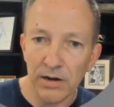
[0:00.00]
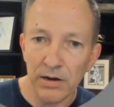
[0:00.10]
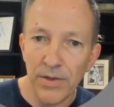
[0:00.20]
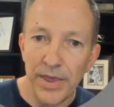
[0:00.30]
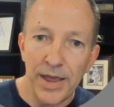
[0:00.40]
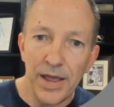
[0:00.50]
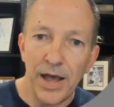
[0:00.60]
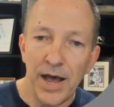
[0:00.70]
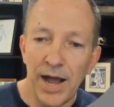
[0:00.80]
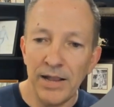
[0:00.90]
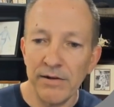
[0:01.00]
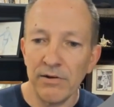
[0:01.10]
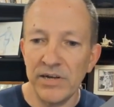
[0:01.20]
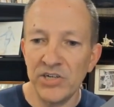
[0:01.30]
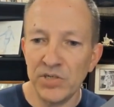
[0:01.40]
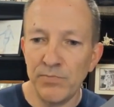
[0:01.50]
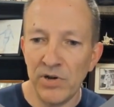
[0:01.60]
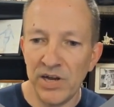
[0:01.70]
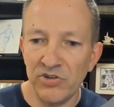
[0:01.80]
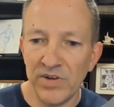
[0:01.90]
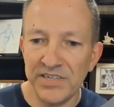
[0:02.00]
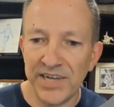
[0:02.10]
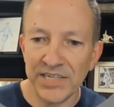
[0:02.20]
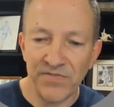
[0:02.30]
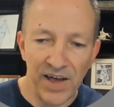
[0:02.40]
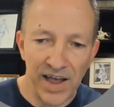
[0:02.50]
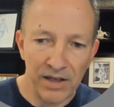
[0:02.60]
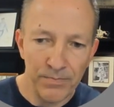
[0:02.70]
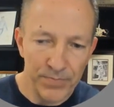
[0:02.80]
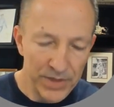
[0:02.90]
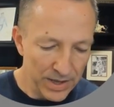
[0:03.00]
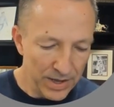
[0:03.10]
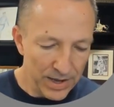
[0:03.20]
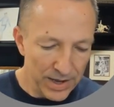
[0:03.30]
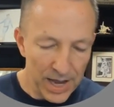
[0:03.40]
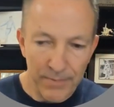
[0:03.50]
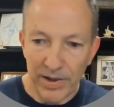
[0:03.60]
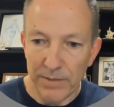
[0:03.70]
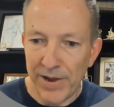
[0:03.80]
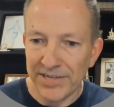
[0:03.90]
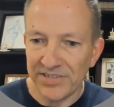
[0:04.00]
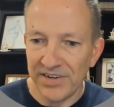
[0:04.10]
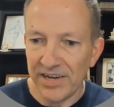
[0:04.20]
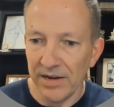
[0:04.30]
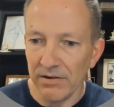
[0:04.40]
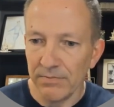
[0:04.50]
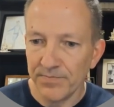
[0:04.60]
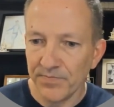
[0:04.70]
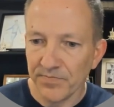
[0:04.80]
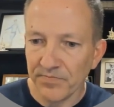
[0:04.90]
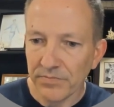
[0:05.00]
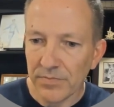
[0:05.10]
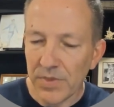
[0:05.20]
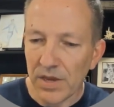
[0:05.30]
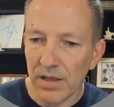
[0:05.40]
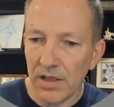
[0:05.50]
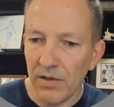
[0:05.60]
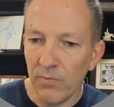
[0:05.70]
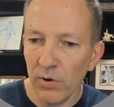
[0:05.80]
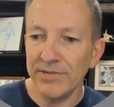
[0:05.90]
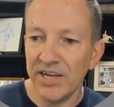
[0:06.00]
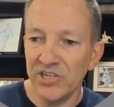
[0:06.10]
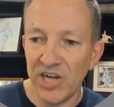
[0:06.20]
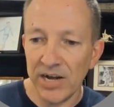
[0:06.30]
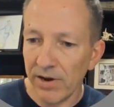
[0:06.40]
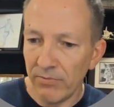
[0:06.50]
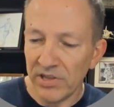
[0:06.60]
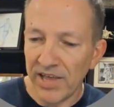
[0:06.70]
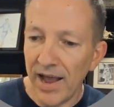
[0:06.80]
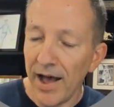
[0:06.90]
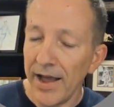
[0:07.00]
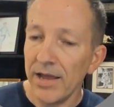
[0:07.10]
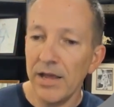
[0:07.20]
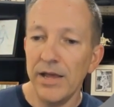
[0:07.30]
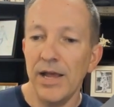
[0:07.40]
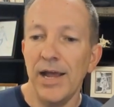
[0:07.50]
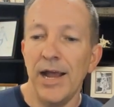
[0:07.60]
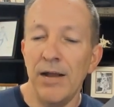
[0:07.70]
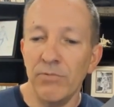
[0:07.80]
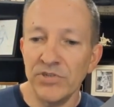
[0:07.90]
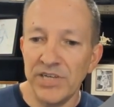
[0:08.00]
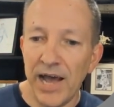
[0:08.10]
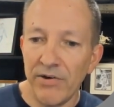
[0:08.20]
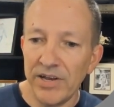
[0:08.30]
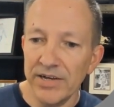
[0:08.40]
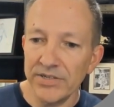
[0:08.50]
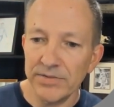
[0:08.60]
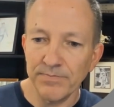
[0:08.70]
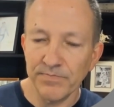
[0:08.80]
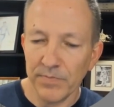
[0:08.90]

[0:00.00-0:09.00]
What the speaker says: here, I literally just put into a text file and I'm going to paste in here. I'm going to say generate with AI, and we'll see how it does.